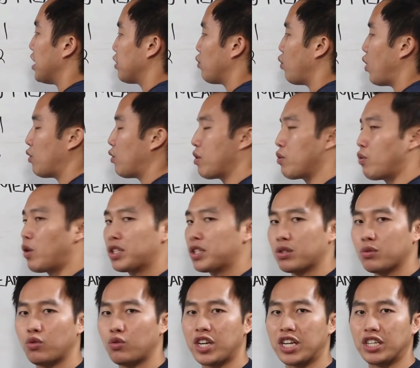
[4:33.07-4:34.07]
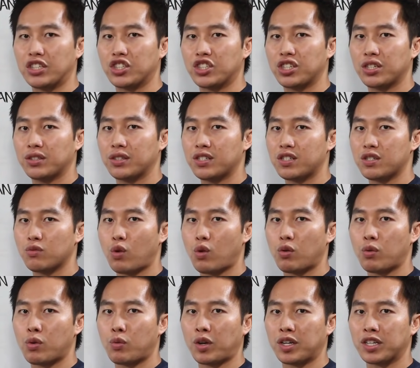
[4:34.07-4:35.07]
what we want to reach. This is what we
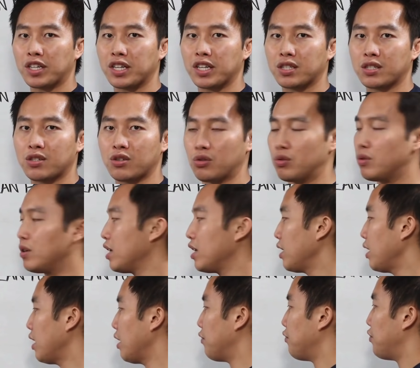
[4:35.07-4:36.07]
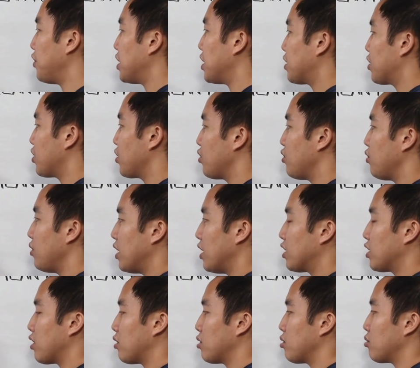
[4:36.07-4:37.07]
want to get to. And V2 is
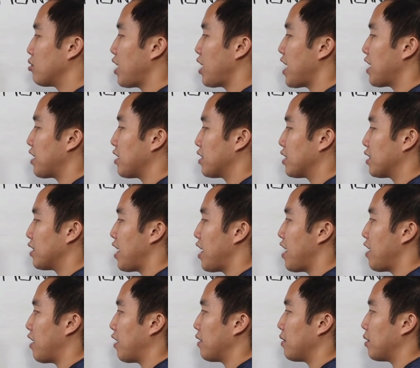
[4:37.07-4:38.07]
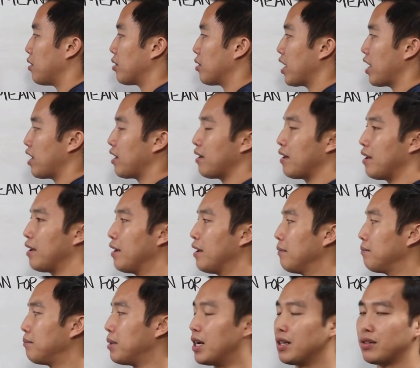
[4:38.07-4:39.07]
going to take us there, okay?
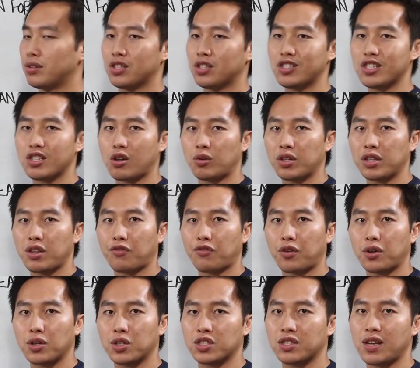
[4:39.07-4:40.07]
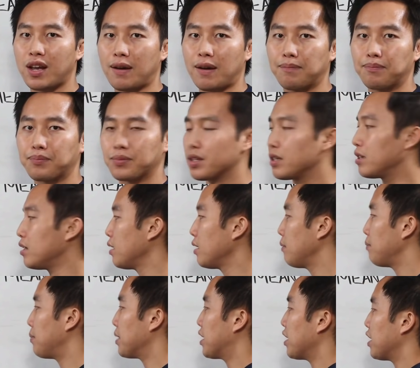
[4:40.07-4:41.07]
But this is only the first step,
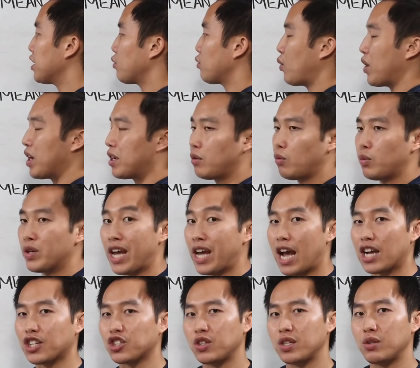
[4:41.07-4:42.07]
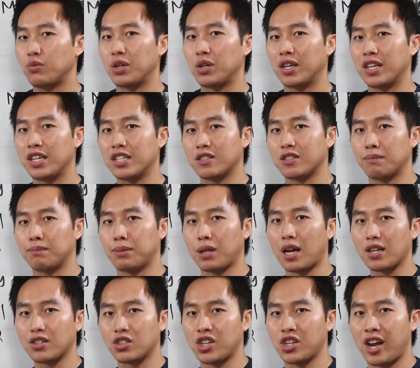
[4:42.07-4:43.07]
because when we actually release the
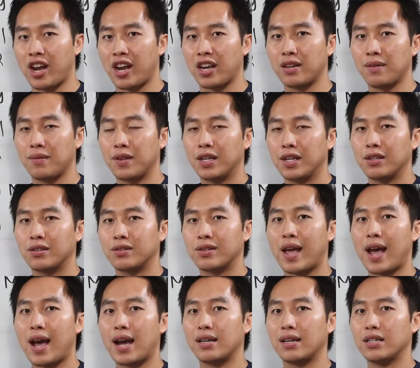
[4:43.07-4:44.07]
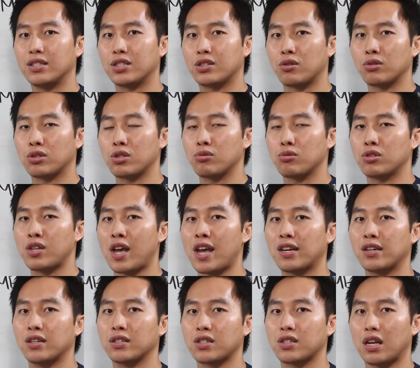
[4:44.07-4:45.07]
blockchain, that is going to take
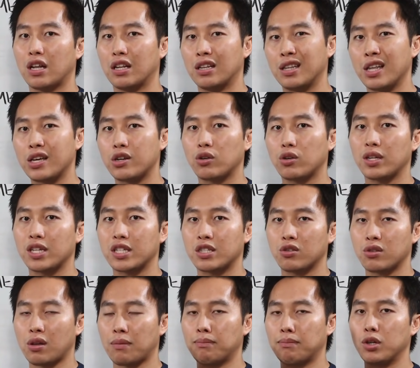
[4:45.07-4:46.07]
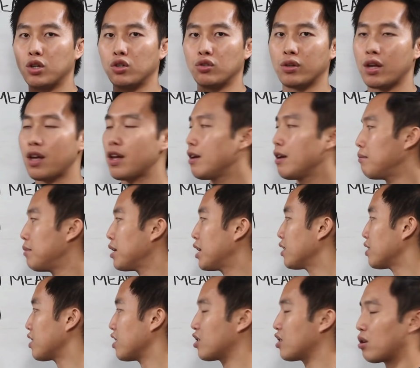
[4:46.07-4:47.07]
us literally to the moon, because
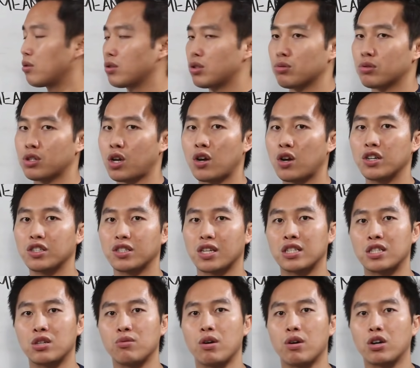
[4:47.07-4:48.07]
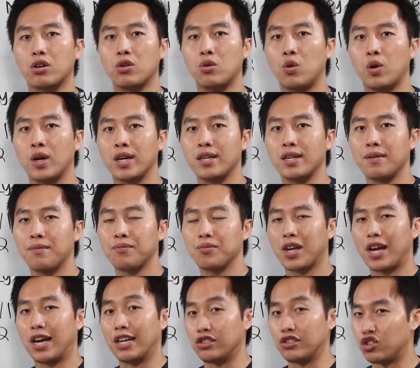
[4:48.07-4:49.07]
it's going to turn us into a coin.
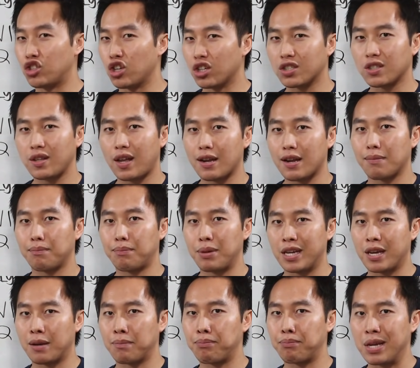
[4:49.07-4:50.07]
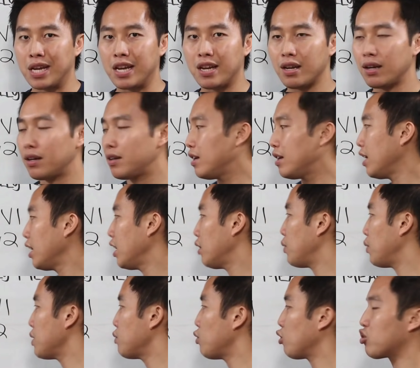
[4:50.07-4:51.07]
And just like BNB,
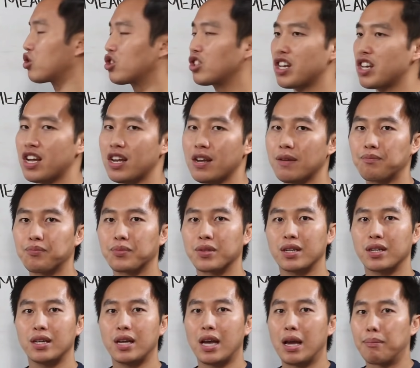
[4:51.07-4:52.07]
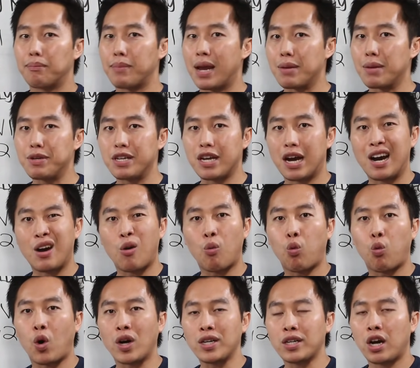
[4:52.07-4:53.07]
we will see maybe a
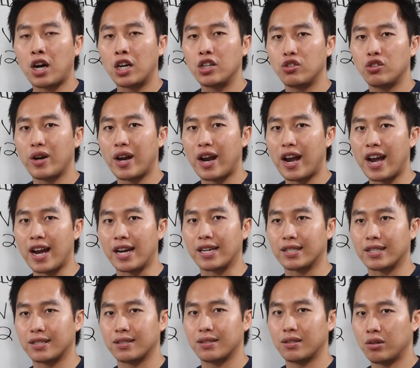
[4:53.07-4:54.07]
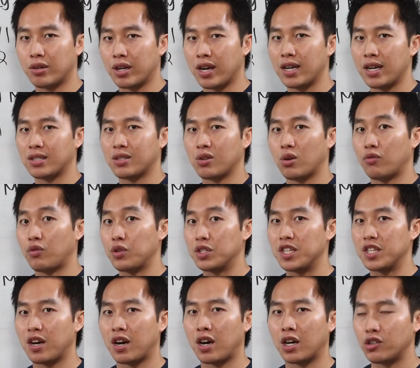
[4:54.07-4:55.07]
100x, okay? So if we see
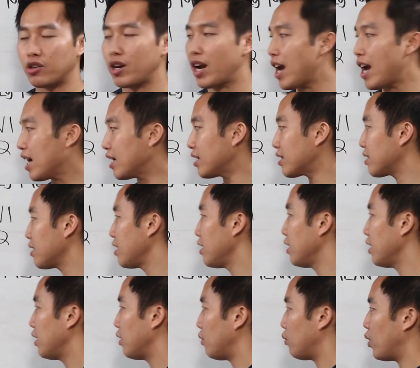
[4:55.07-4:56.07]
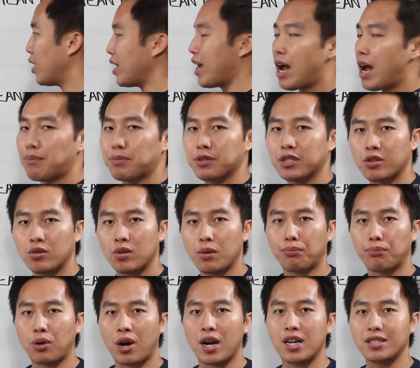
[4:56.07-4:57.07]
100x, what happens to the
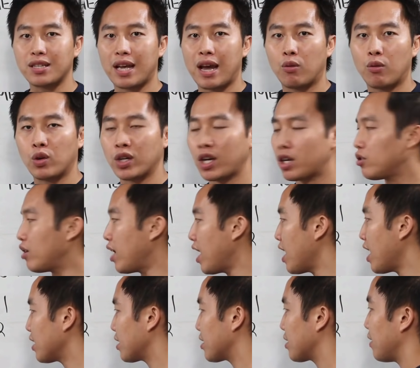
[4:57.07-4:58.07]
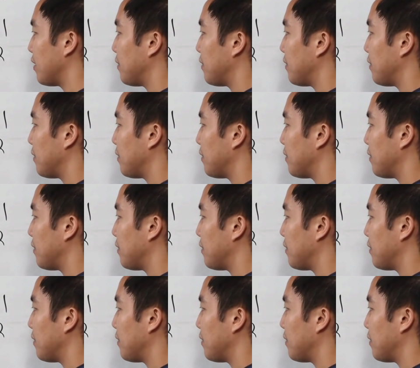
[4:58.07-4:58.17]
price at 100x?